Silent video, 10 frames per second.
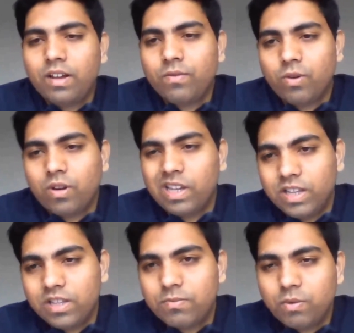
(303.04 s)
And for
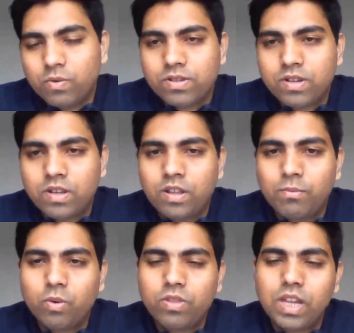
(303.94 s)
each post,
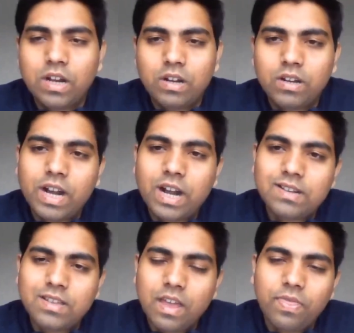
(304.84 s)
both the
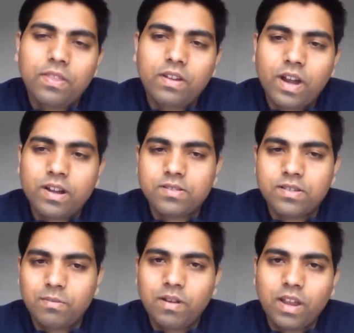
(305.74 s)
undergrads and the
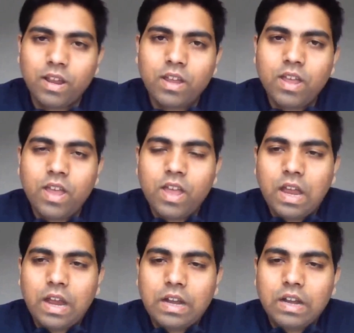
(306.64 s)
grads are applying.
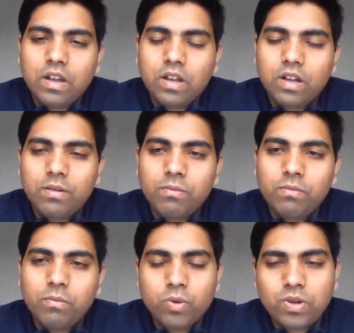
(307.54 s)
And
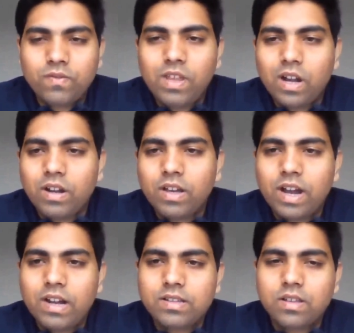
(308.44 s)
most of the
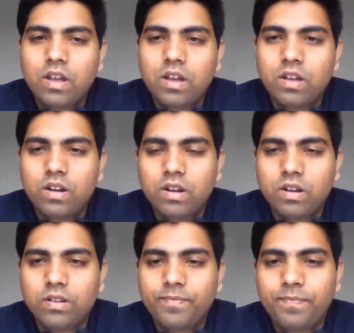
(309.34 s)
undergrads
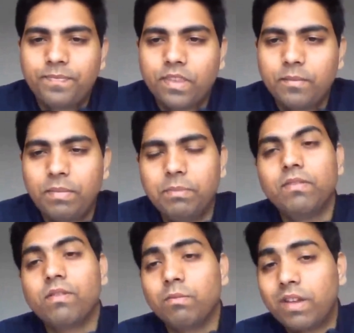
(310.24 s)
are
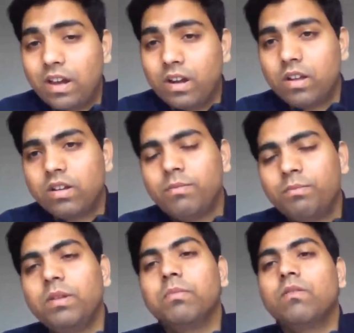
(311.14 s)
people from Canada,
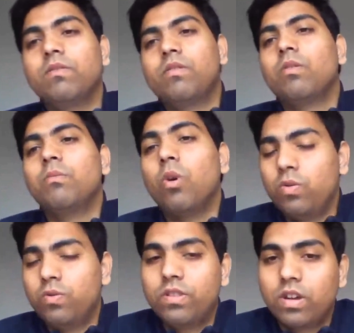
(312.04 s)
people from
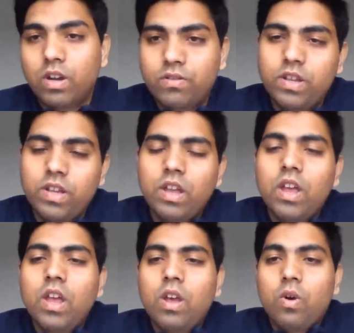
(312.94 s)
all over the country,
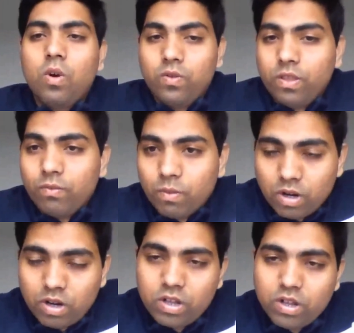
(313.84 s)
all over the
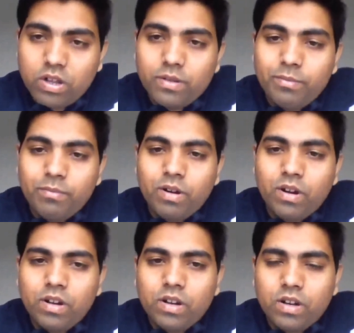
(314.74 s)
world.
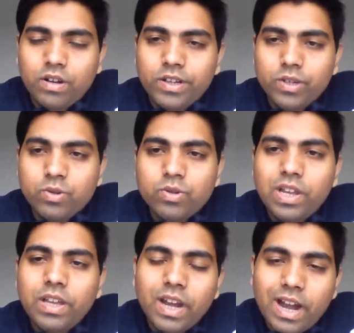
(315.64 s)
But
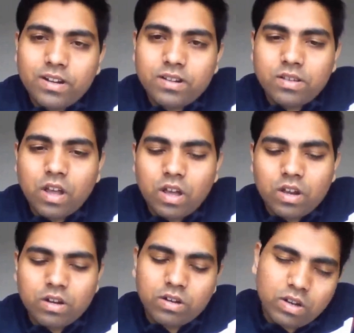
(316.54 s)
usually grads
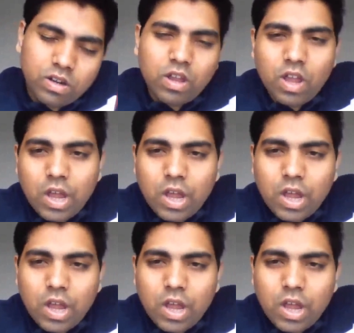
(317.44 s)
are